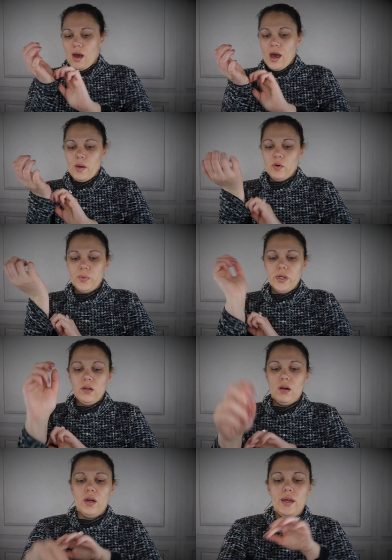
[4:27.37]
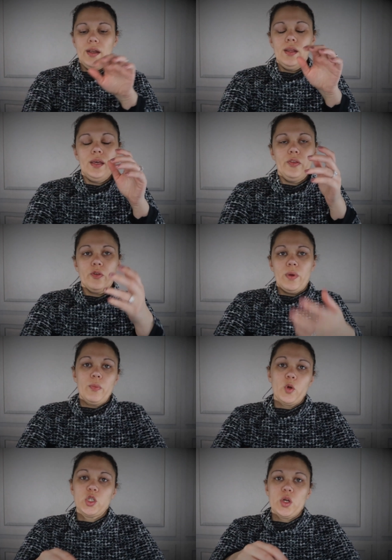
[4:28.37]
I will put on either my
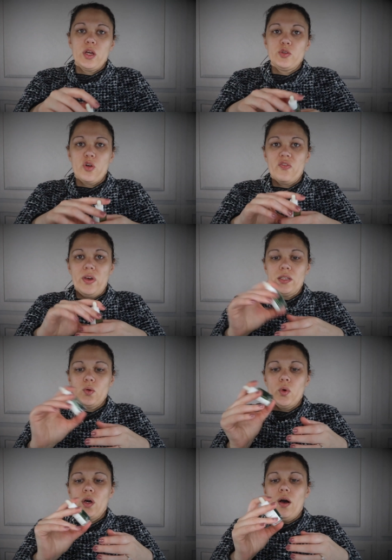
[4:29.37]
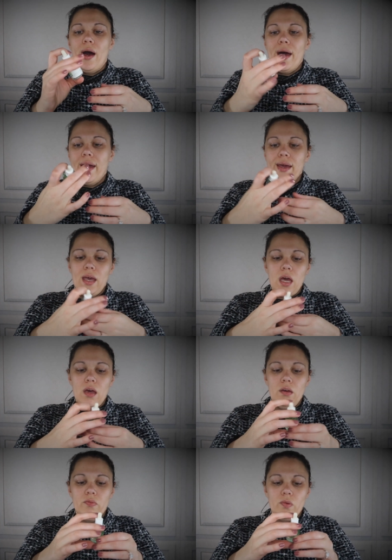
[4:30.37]
moisturizer or face oil. I
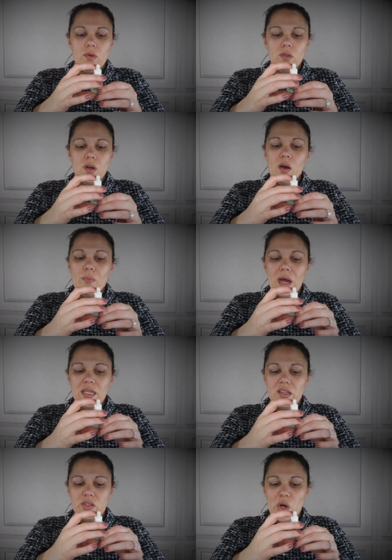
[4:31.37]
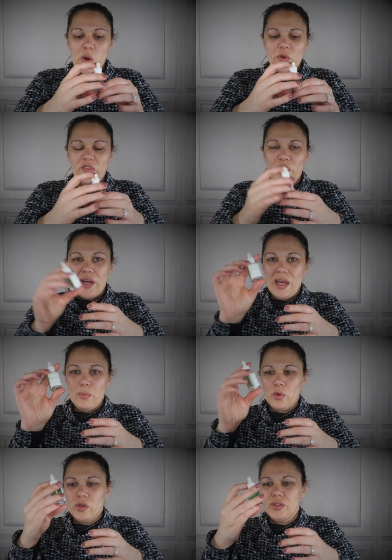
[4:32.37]
have gone back to this Herbivore
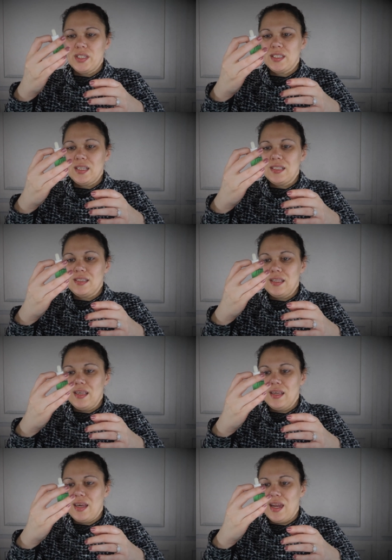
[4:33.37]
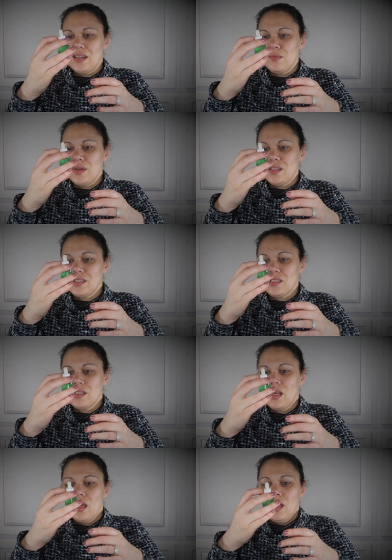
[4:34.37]
Emerald. This is the
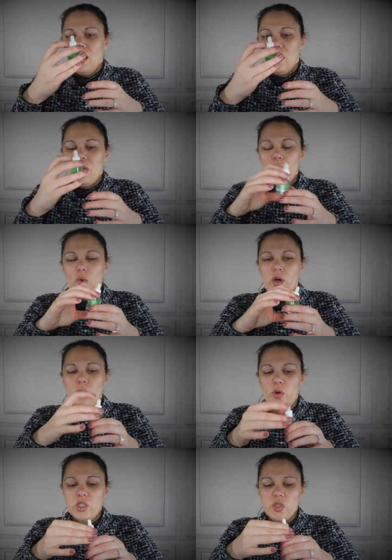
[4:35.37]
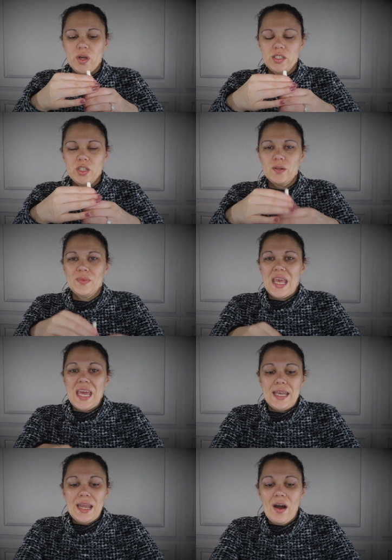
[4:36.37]
Cannabis Hemp Oil Moisturizer.
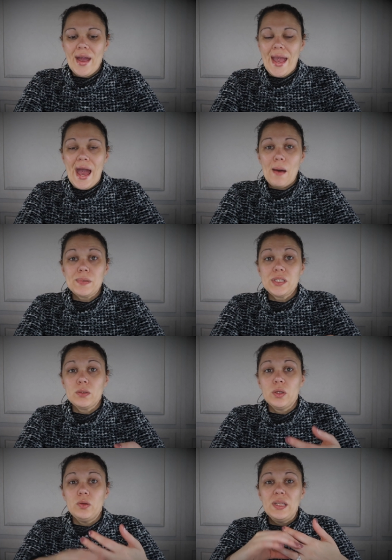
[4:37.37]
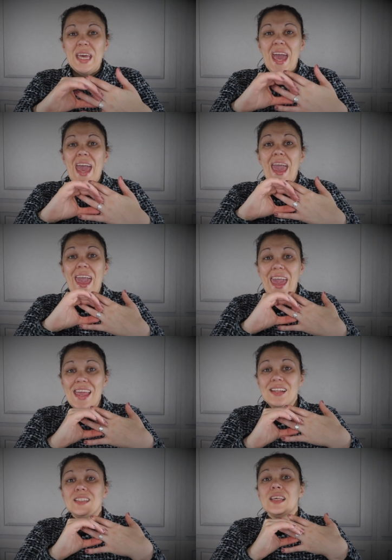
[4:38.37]
Now, I absolutely
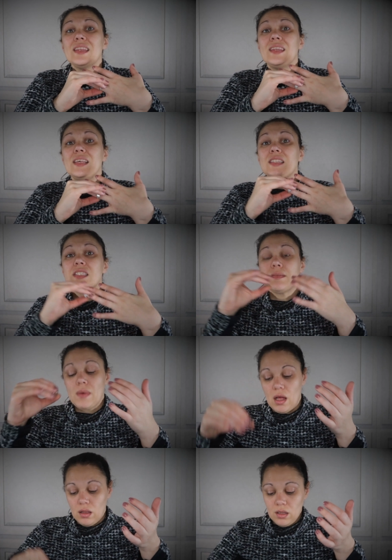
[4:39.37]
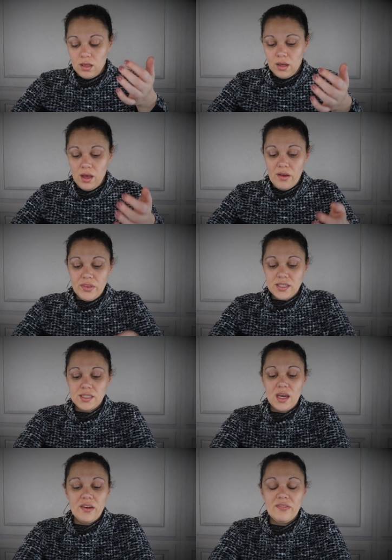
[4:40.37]
hate the smell of this
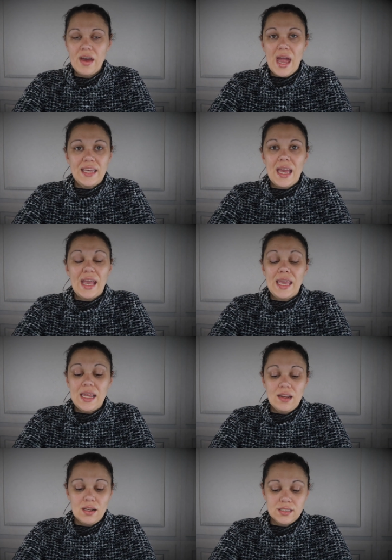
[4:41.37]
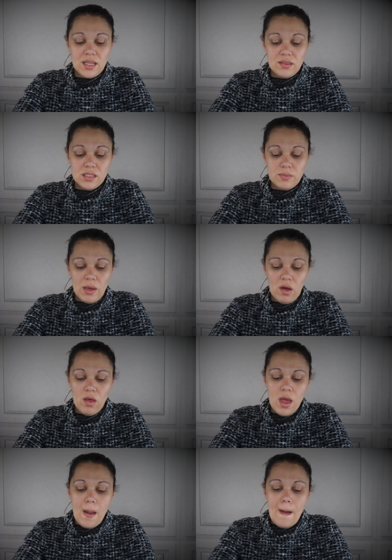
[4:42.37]
stuff. I, I cannot stand the smell,